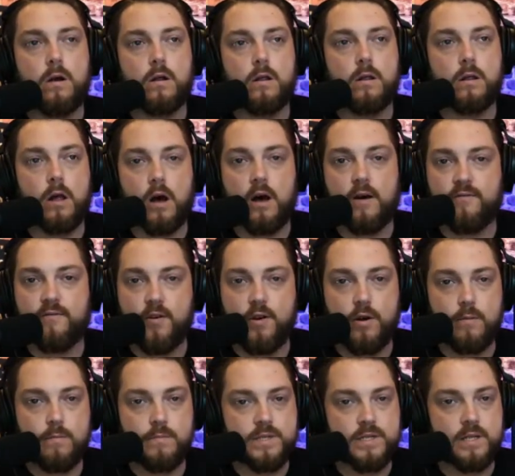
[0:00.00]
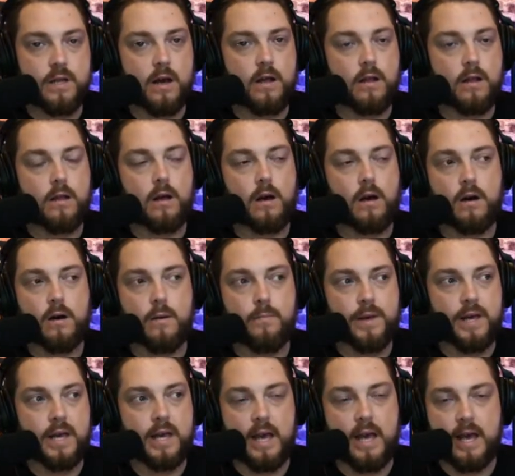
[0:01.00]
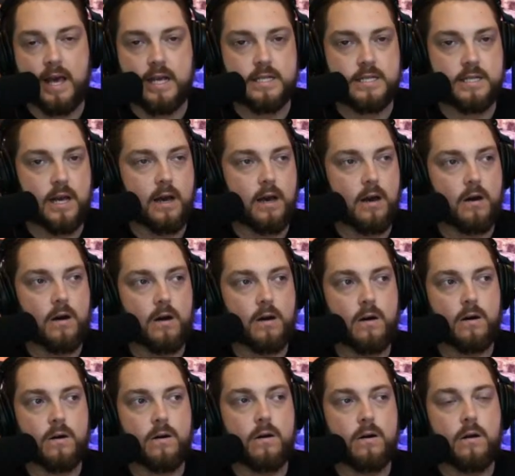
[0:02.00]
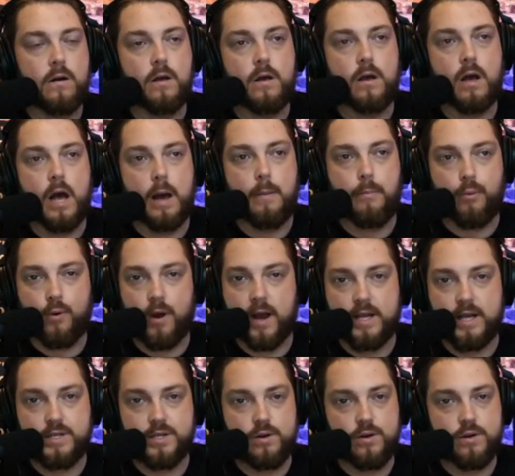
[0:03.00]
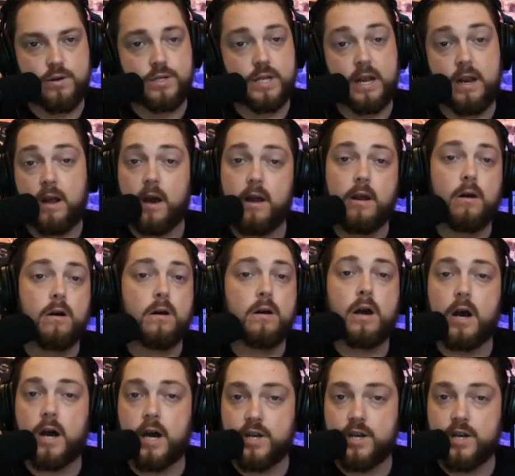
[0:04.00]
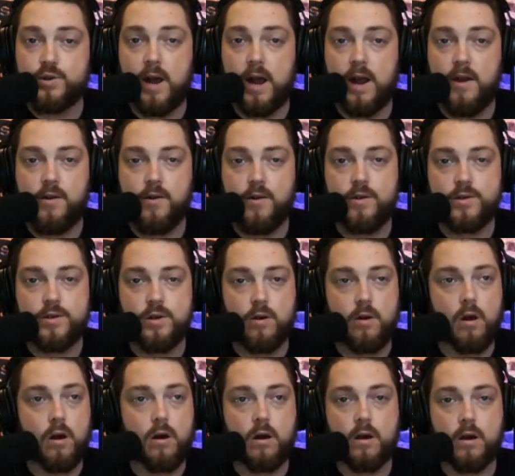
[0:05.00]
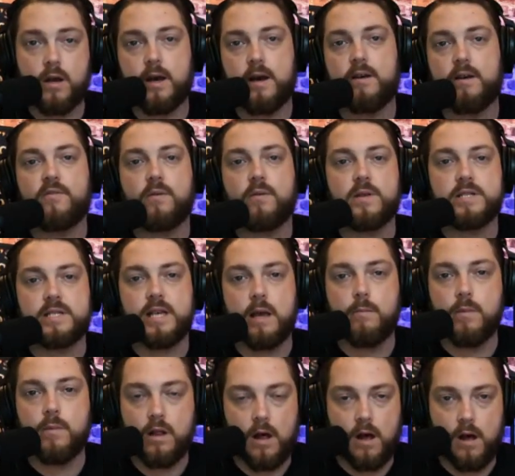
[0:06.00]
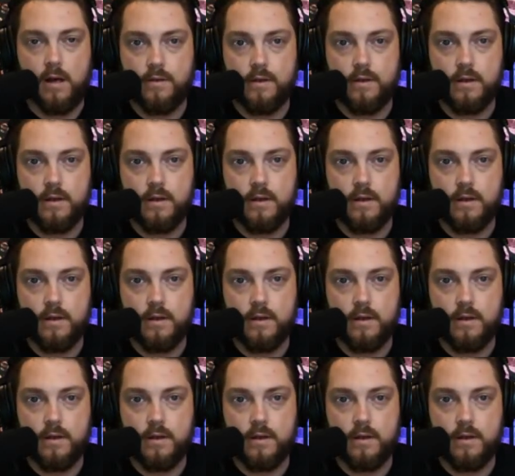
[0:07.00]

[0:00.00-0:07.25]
law firms, not all PAs, not all appraisers, and not all contractors are all cut from the same cloth.